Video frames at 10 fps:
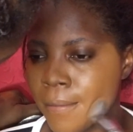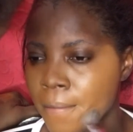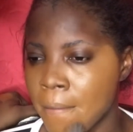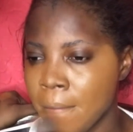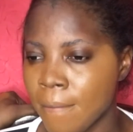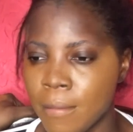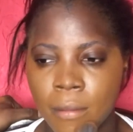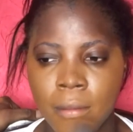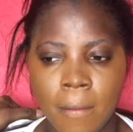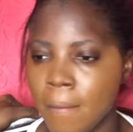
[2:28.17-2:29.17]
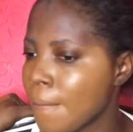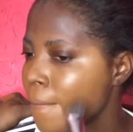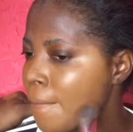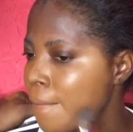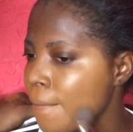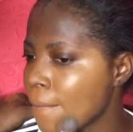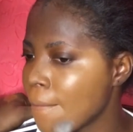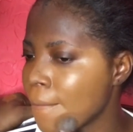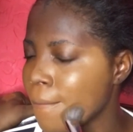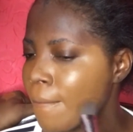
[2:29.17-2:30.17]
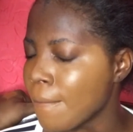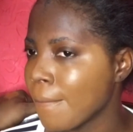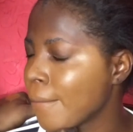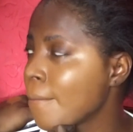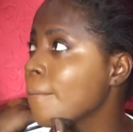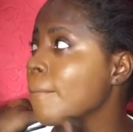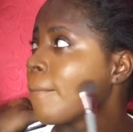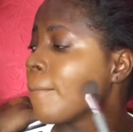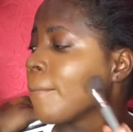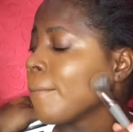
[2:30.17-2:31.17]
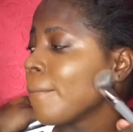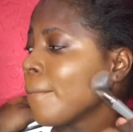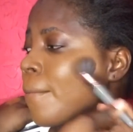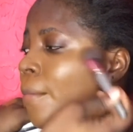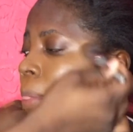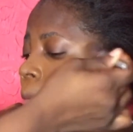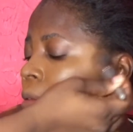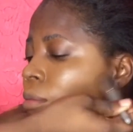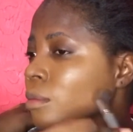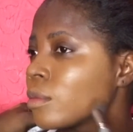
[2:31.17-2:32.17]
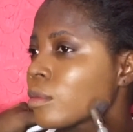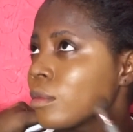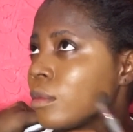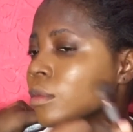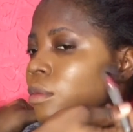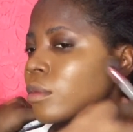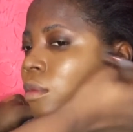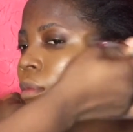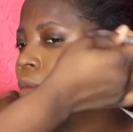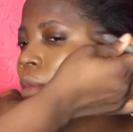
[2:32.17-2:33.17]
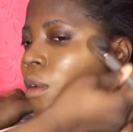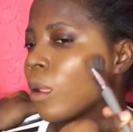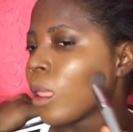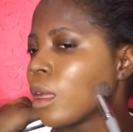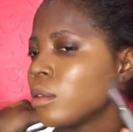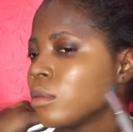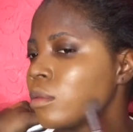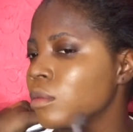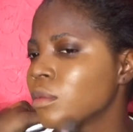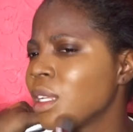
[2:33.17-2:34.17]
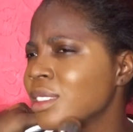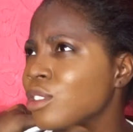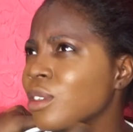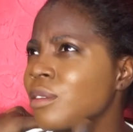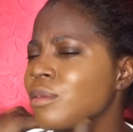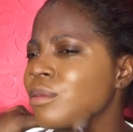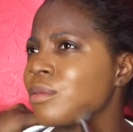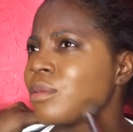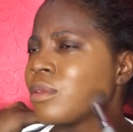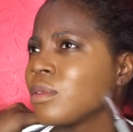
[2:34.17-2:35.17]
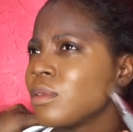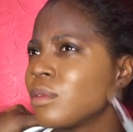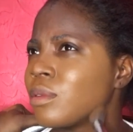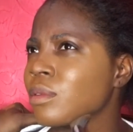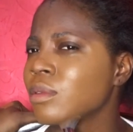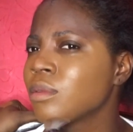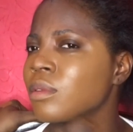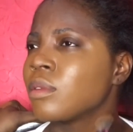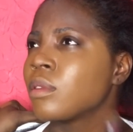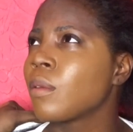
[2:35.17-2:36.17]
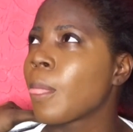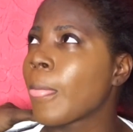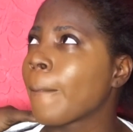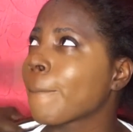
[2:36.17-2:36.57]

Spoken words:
If you are looking for something that is not so expensive, all you need to do is be sure that you're buying from a good store and